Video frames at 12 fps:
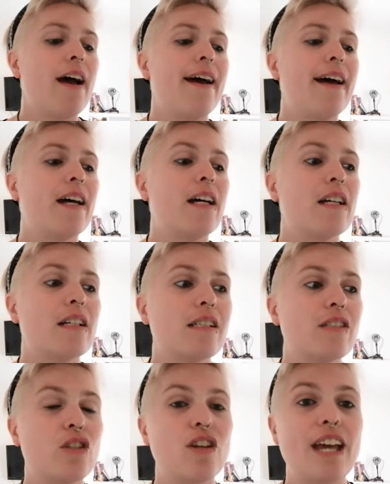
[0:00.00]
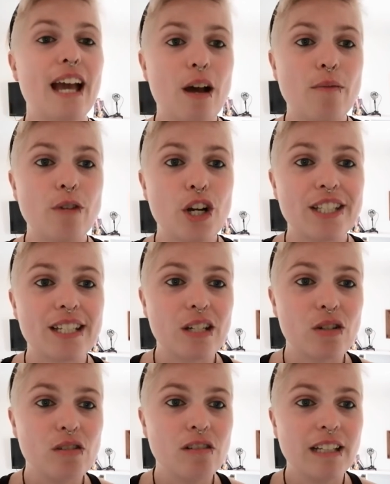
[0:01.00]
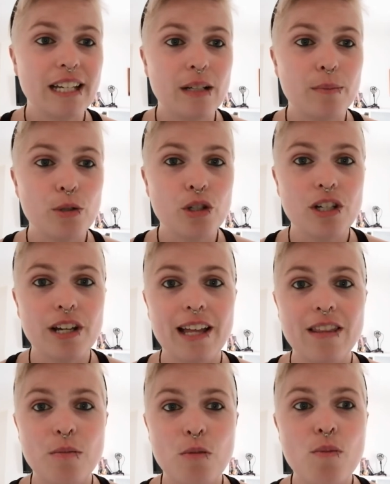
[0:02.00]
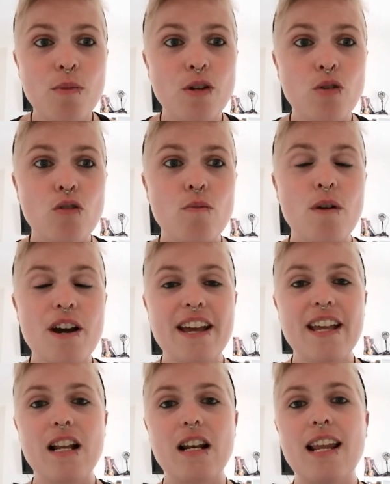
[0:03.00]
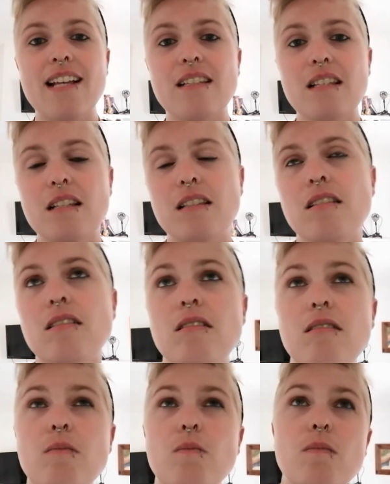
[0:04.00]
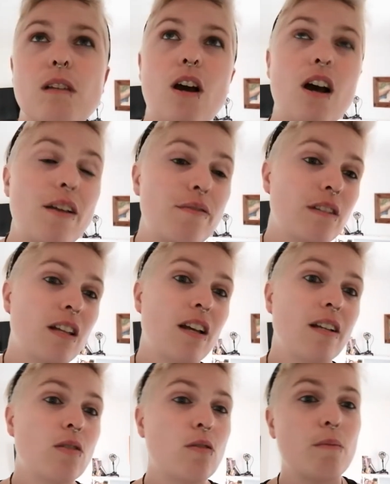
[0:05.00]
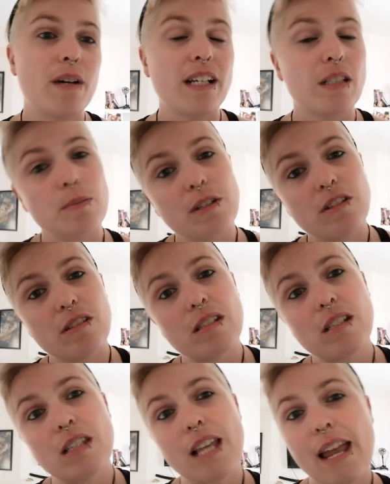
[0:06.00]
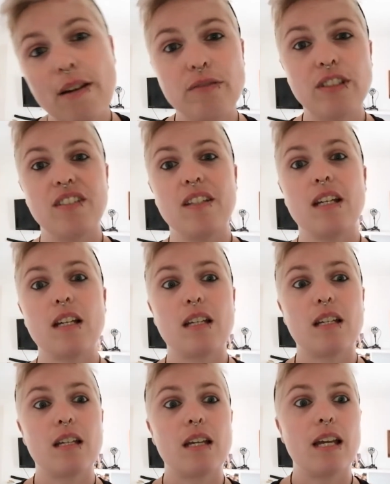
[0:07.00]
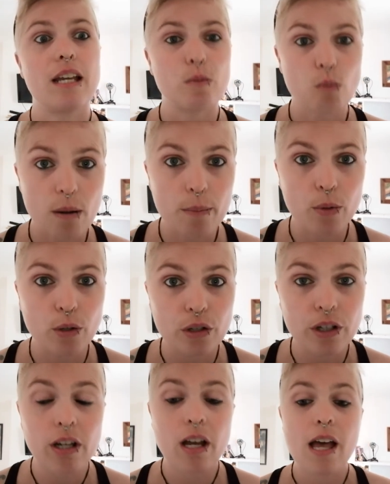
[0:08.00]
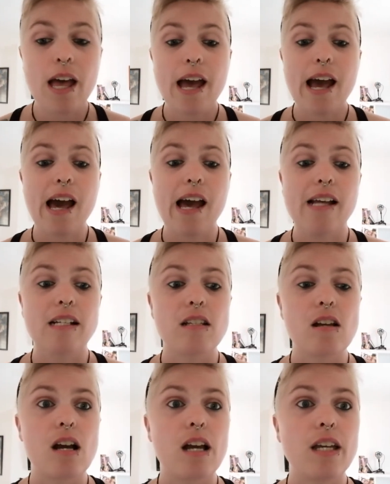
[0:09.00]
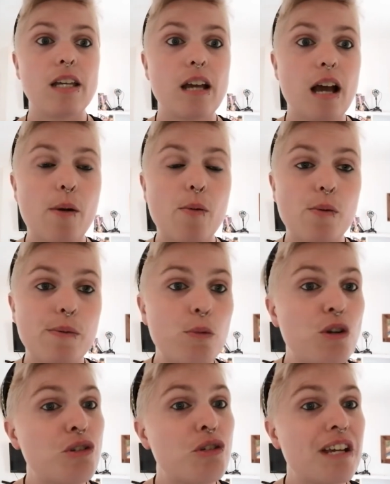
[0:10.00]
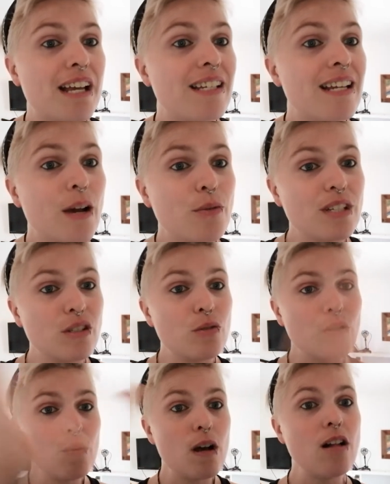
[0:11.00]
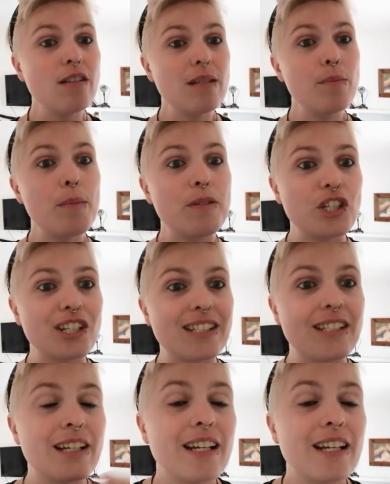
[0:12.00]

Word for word: Uh, so, yeah, I'm writing it all in a book at the moment. All my lessons that I've learned, all my experiences, everything in one book. And I want to get it out into the world and publish it.